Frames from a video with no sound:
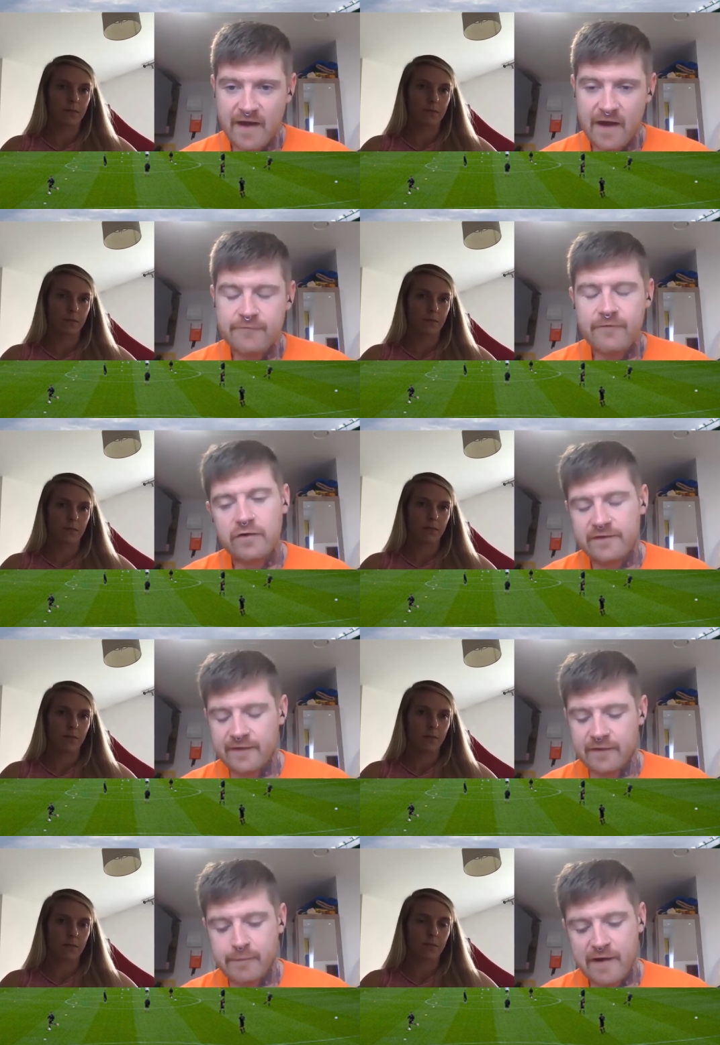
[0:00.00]
Speaker 1: how far do you
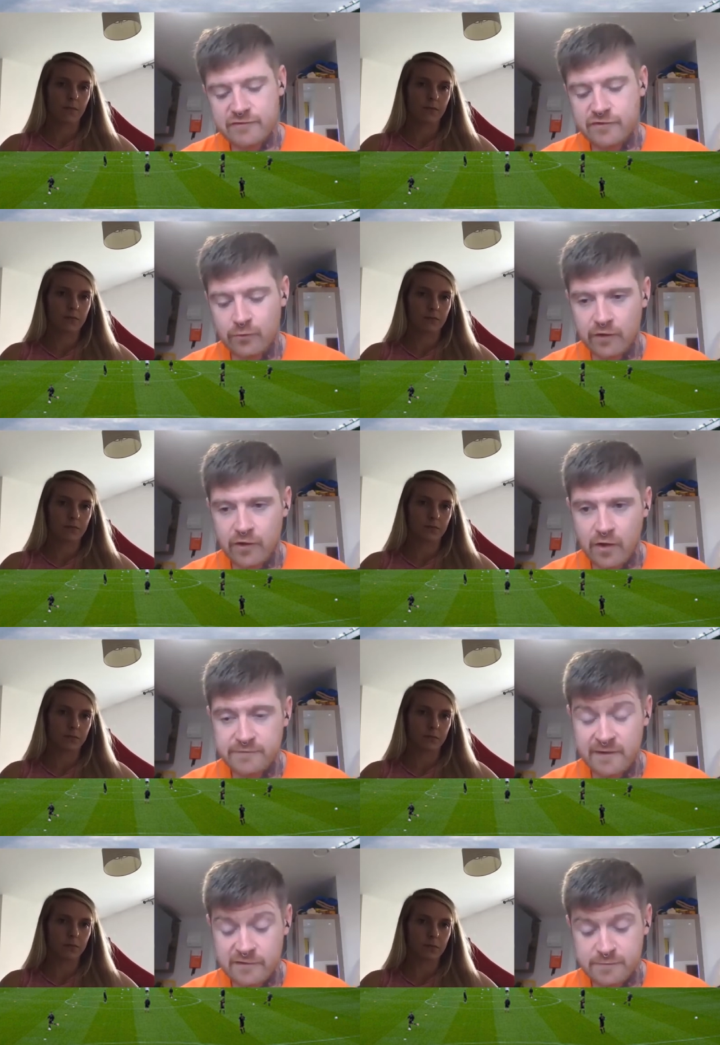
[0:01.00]
think the past two World
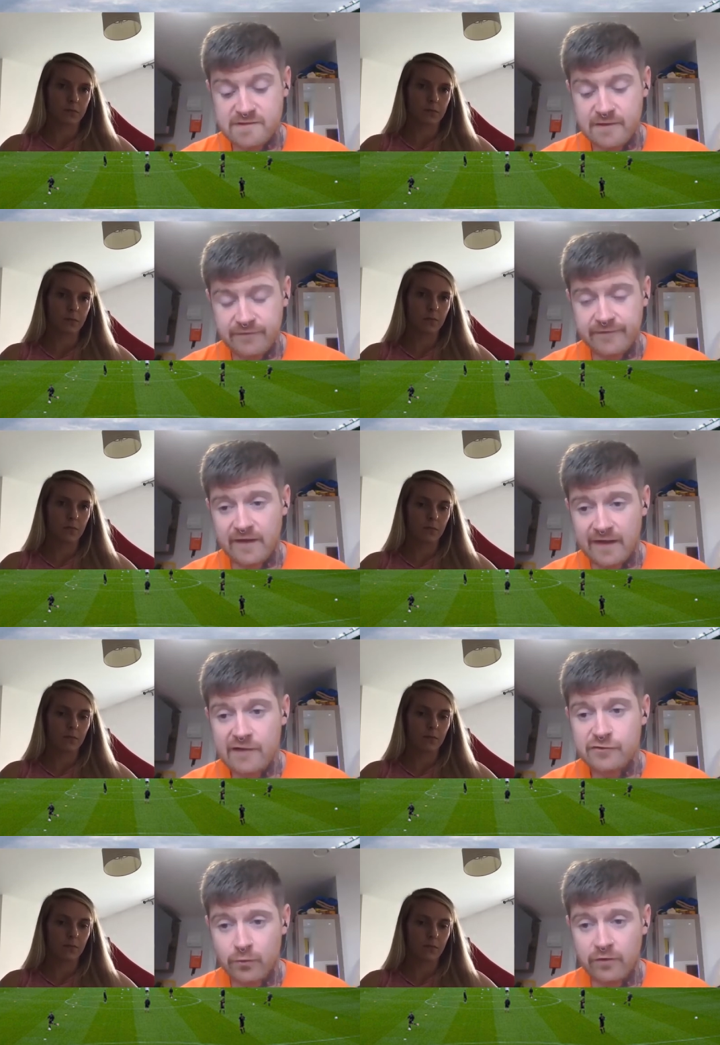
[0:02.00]
Cups, and in specific the
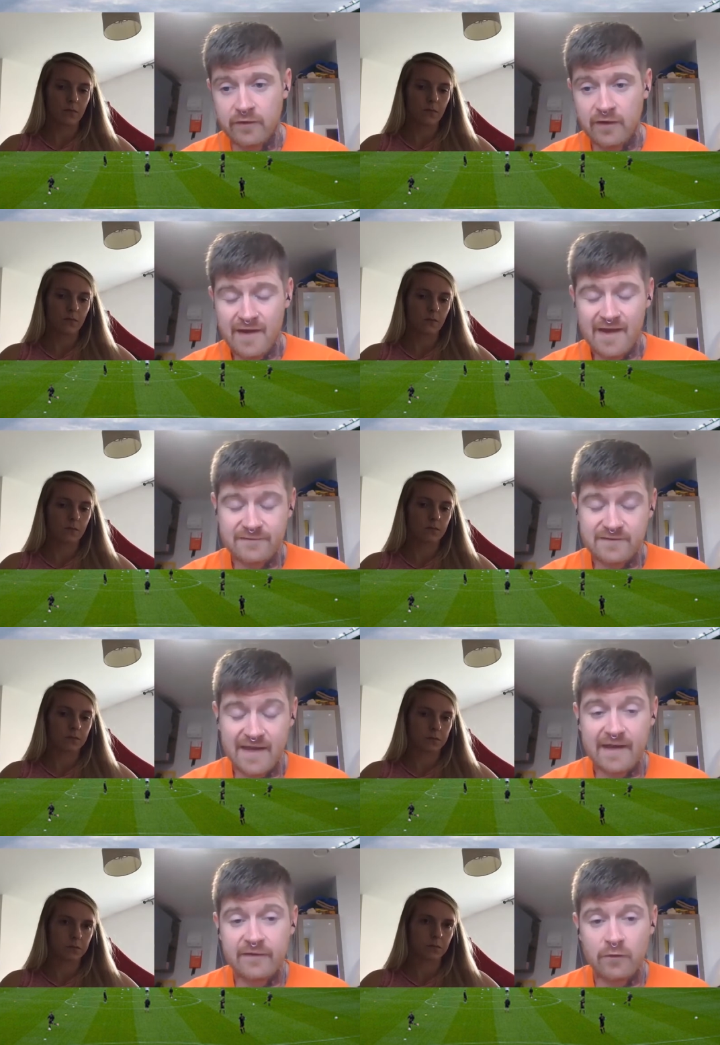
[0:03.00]
last one, has
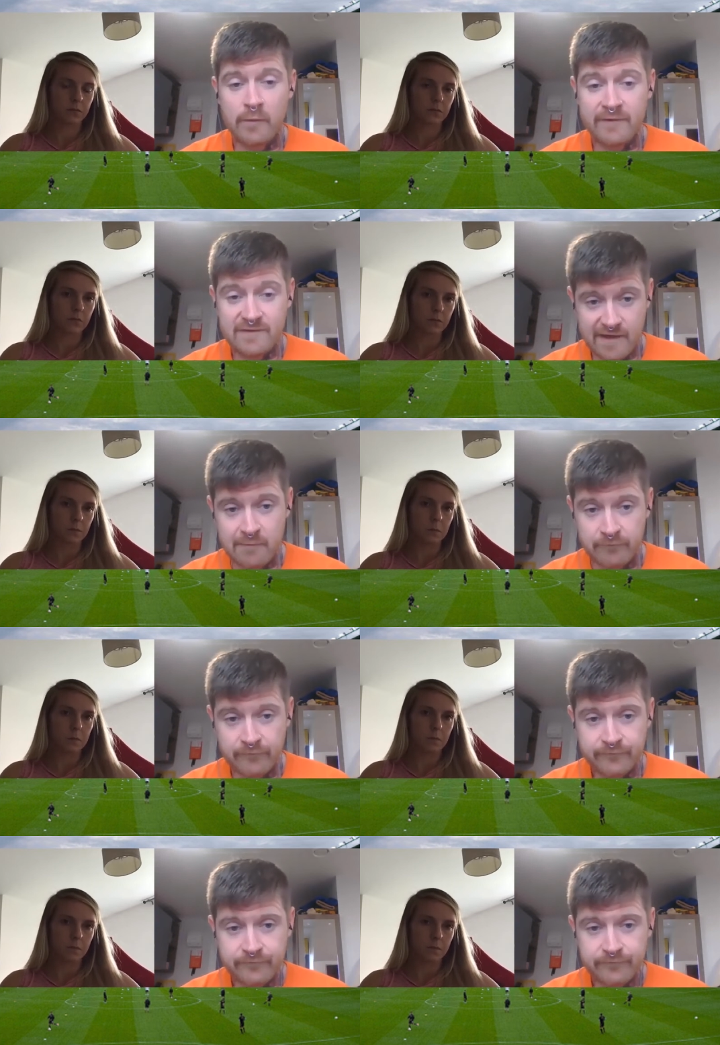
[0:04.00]
taken the women's game?
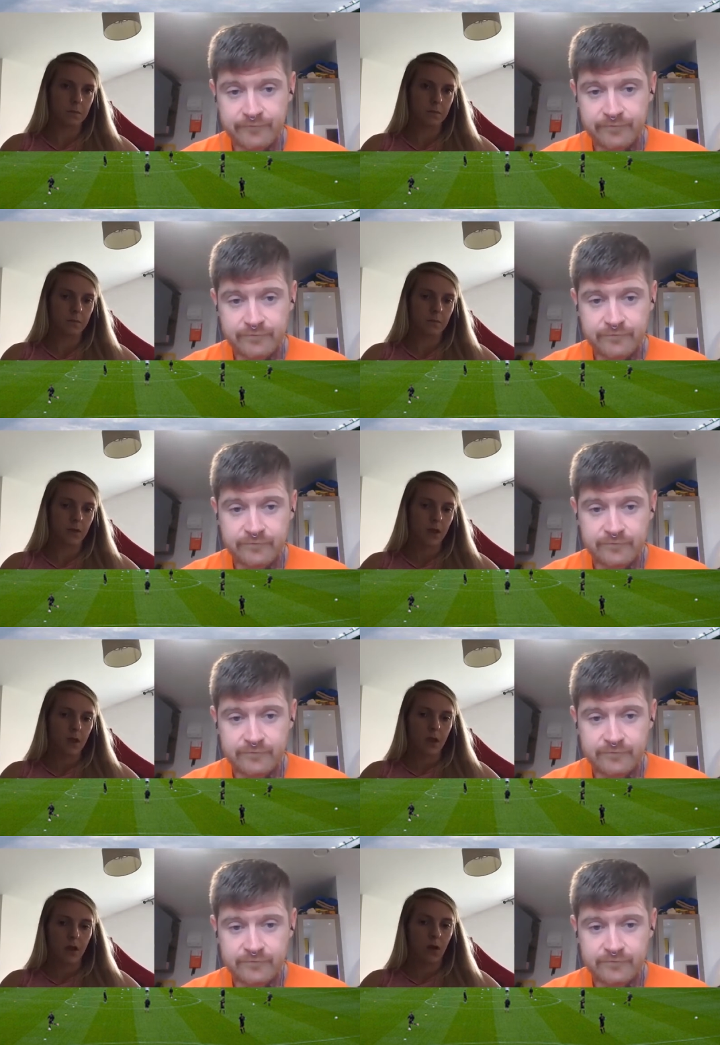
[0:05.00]

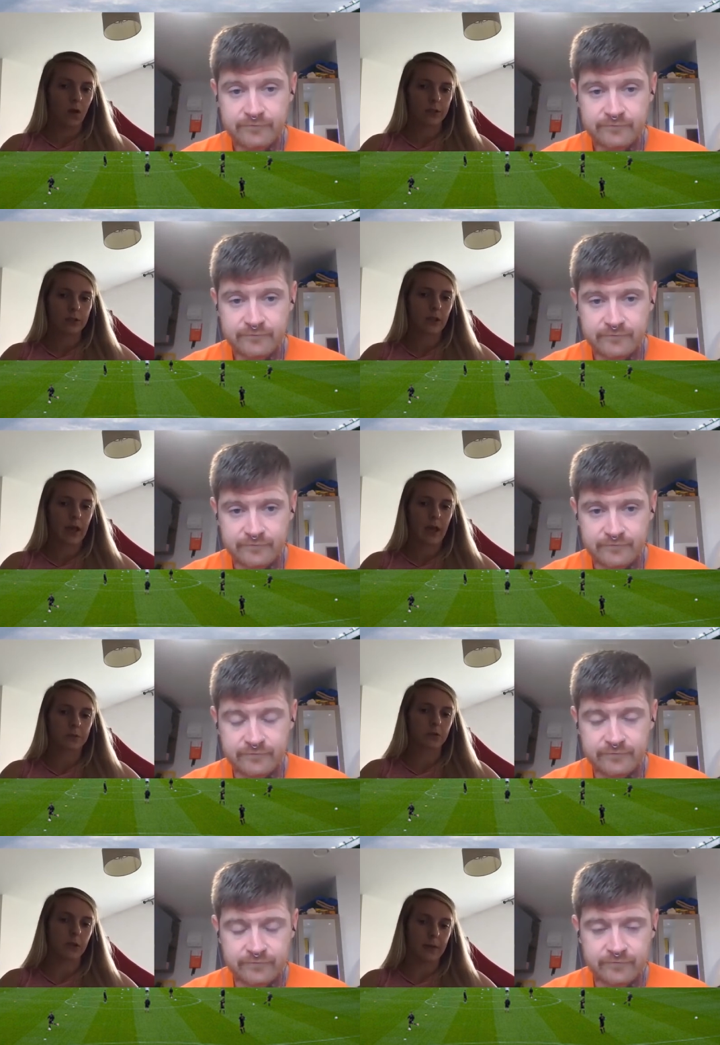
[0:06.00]
Speaker 2: Oh, it's
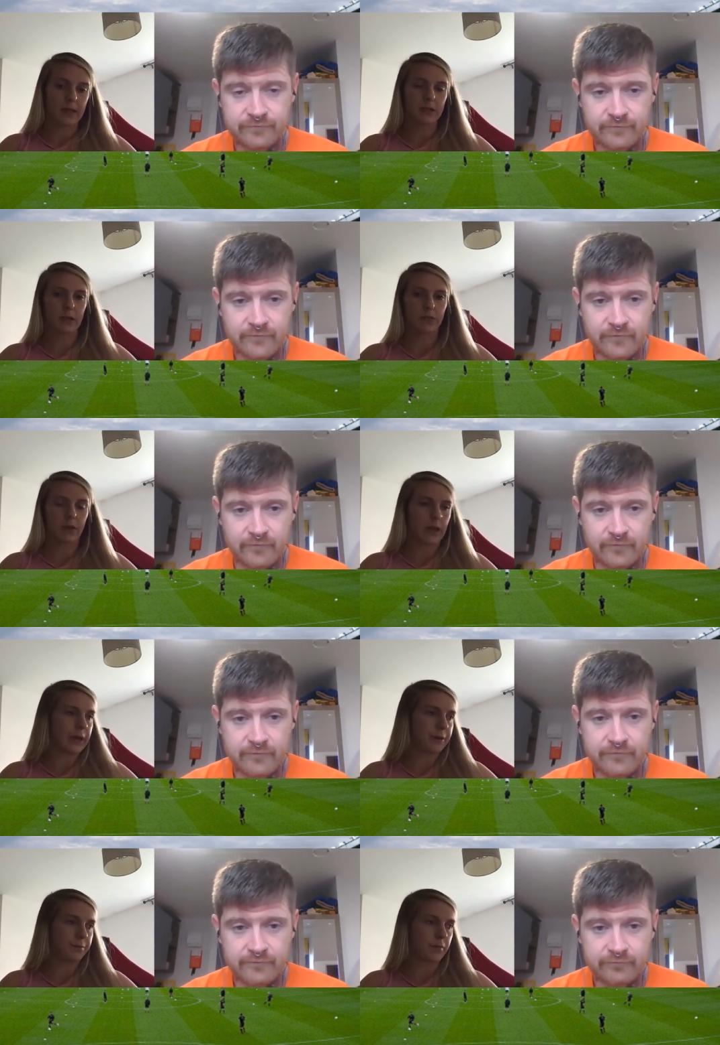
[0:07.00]
absolutely massive.
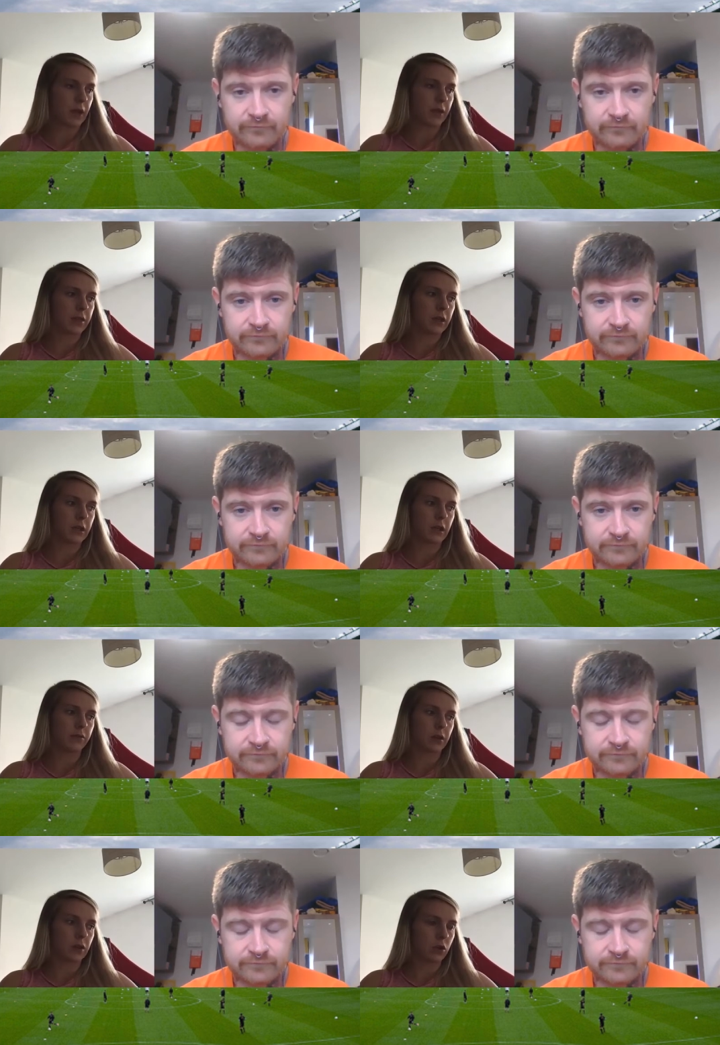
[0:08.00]
Um, I think
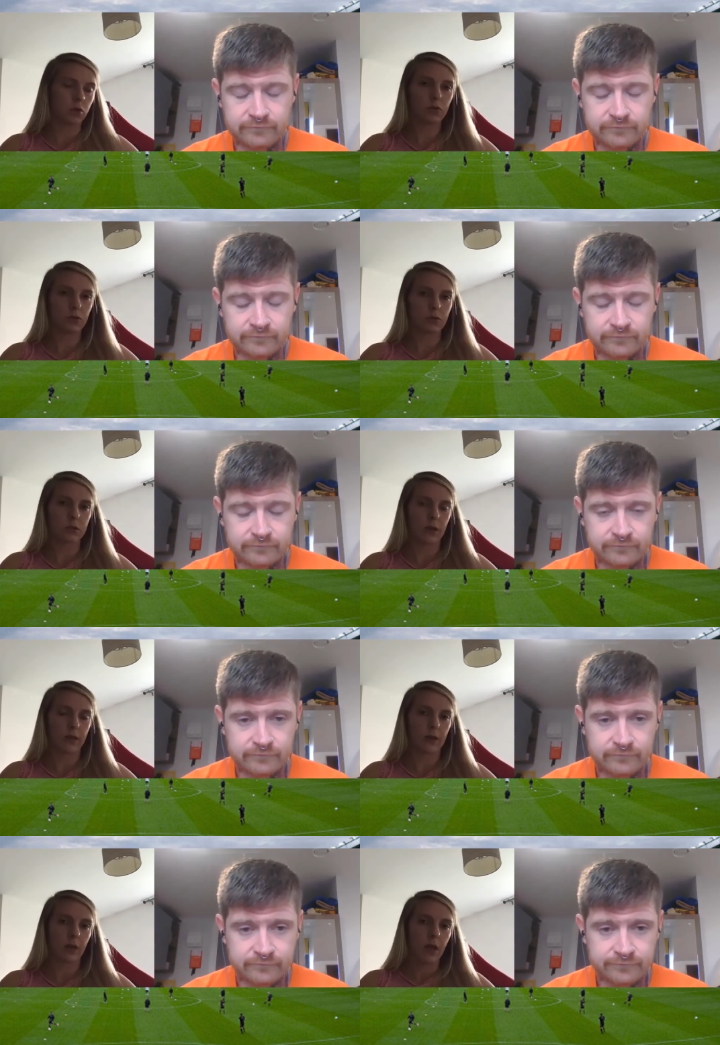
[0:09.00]
even the Euros, I
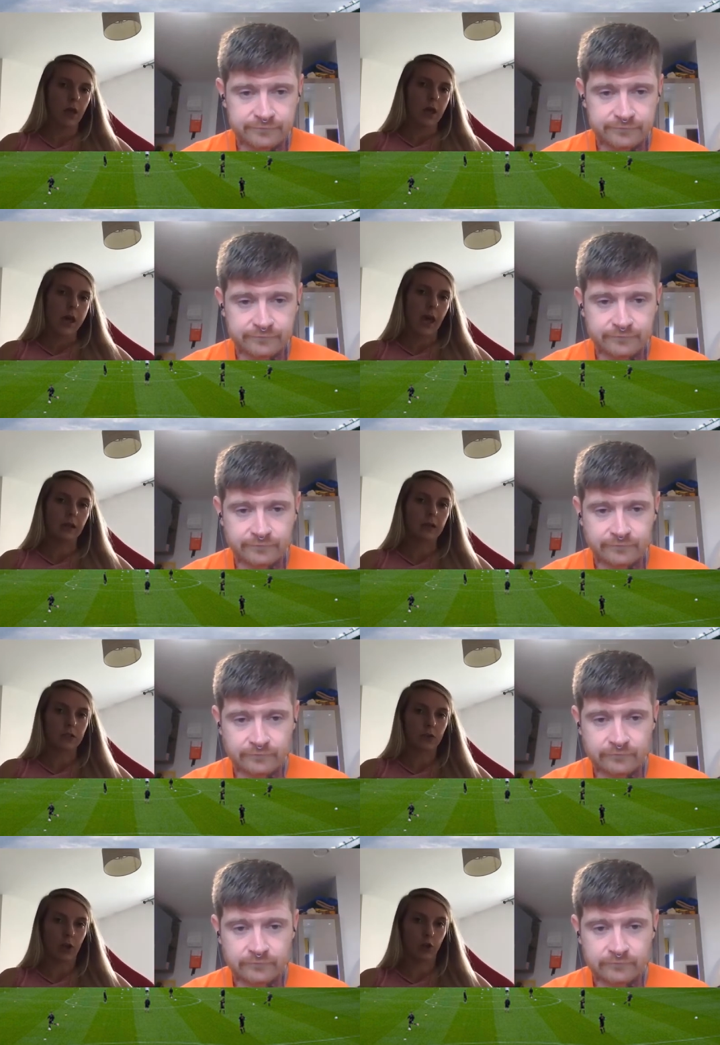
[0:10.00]
think England's
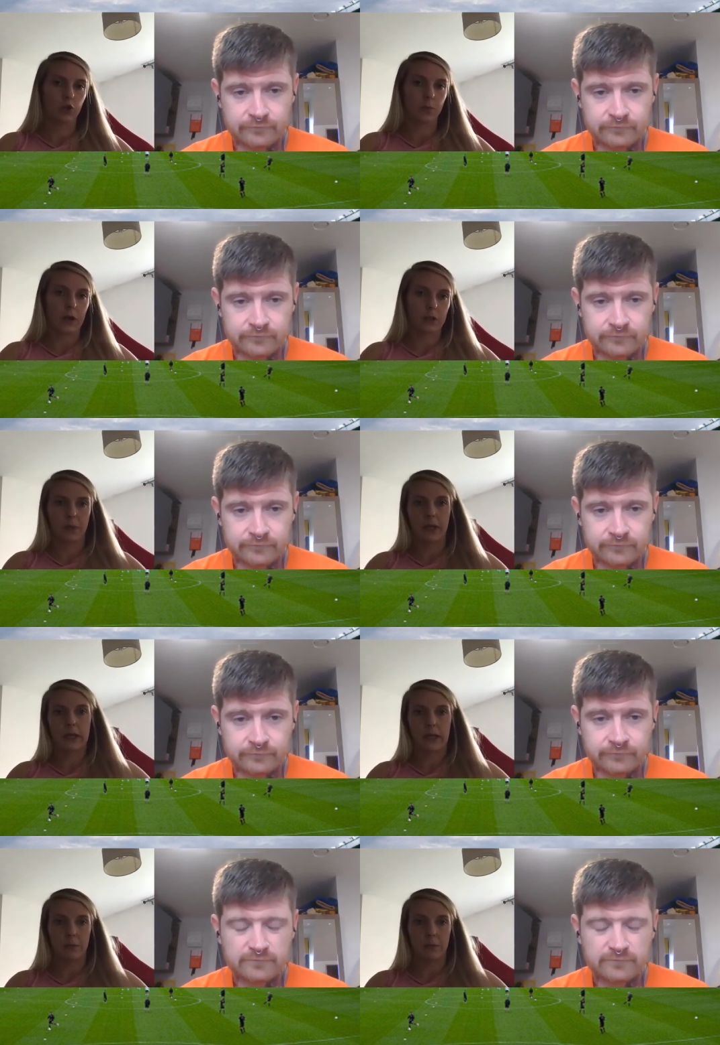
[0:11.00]
got a huge part to play in that